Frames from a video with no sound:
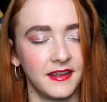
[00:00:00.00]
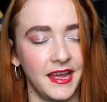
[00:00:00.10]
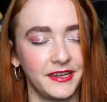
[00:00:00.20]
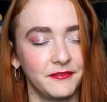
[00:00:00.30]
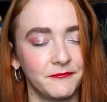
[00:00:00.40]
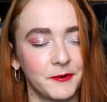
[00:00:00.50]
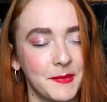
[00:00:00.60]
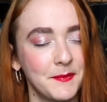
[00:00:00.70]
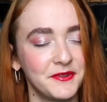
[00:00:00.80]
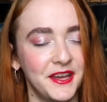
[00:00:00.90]
And
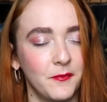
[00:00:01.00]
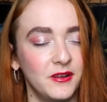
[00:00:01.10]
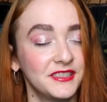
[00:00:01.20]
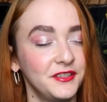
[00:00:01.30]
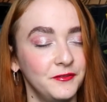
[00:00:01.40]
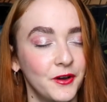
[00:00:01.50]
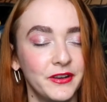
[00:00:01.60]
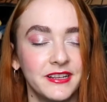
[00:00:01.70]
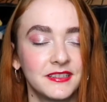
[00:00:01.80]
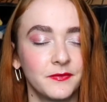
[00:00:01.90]
remember that once you
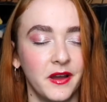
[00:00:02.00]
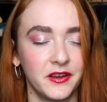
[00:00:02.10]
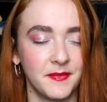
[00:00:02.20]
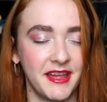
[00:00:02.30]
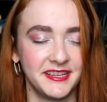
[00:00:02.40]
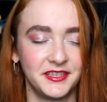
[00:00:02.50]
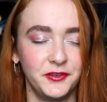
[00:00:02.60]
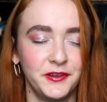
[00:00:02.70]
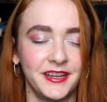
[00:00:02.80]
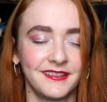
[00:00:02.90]
notice what your mind is
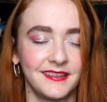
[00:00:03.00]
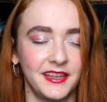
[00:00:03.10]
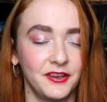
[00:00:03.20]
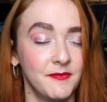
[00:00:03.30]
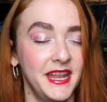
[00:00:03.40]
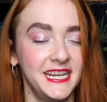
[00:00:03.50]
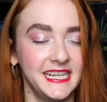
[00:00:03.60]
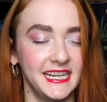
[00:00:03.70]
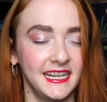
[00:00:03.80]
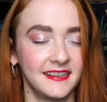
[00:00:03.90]
doing, then you're
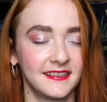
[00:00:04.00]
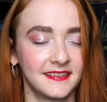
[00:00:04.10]
meditating.